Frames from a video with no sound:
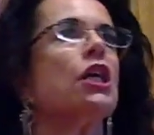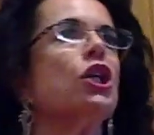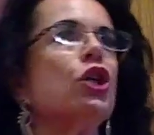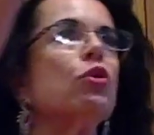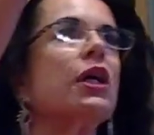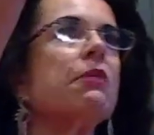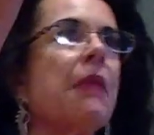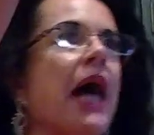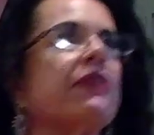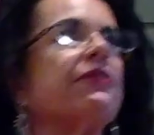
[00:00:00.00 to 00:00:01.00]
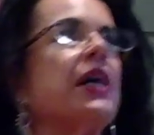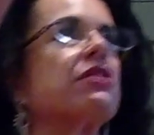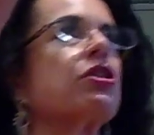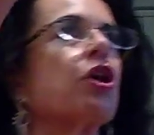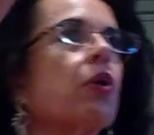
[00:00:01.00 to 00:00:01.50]
You can
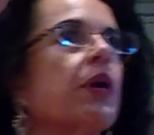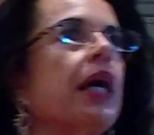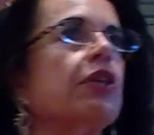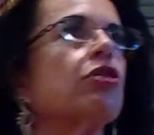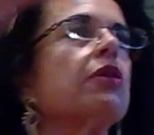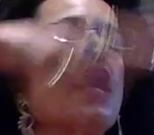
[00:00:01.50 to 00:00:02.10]
manifest and create your